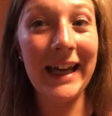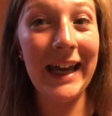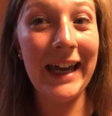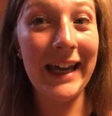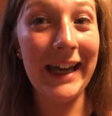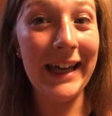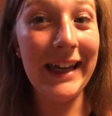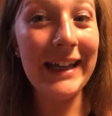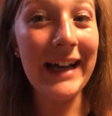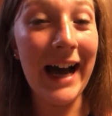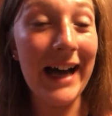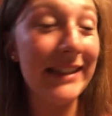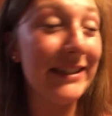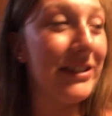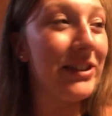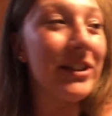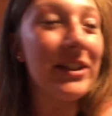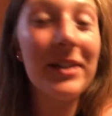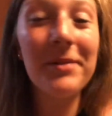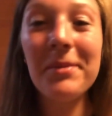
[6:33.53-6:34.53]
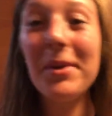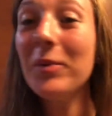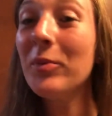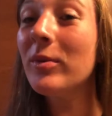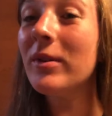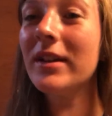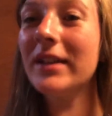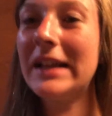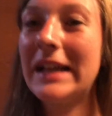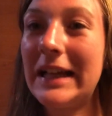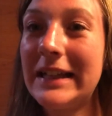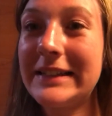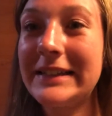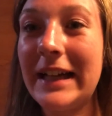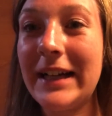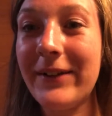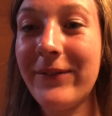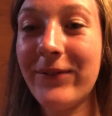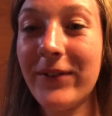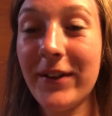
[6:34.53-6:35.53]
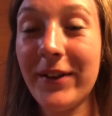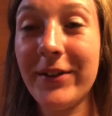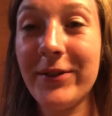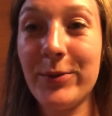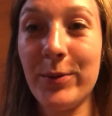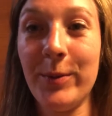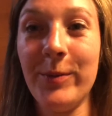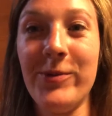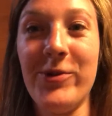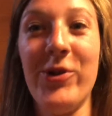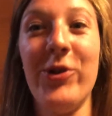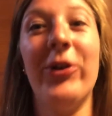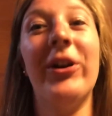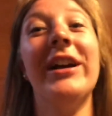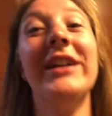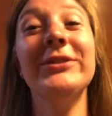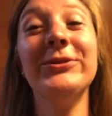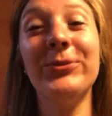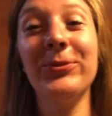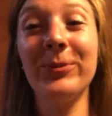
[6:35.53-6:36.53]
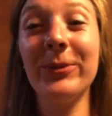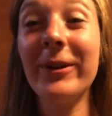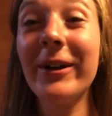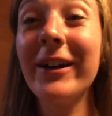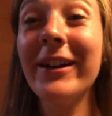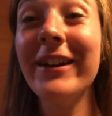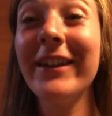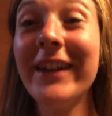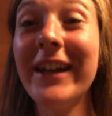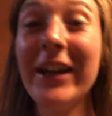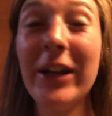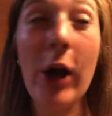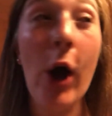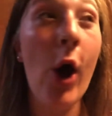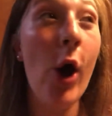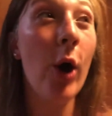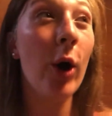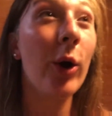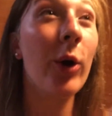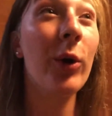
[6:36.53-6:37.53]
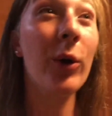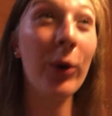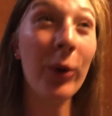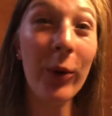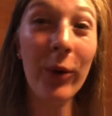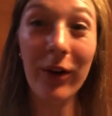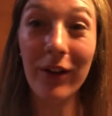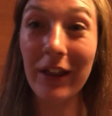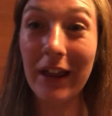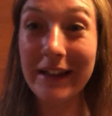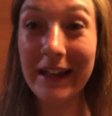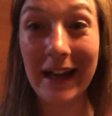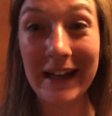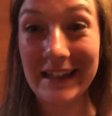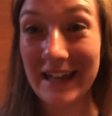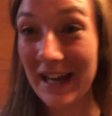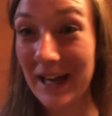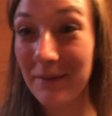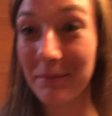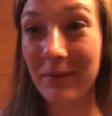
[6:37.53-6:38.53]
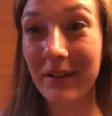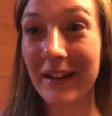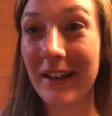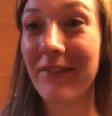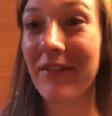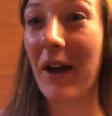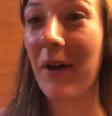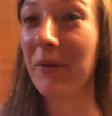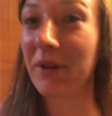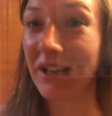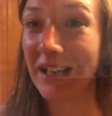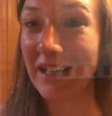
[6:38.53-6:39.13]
Hey guys, you're gonna be really excited for this room tour. It's really cool. Like, I can't believe that we're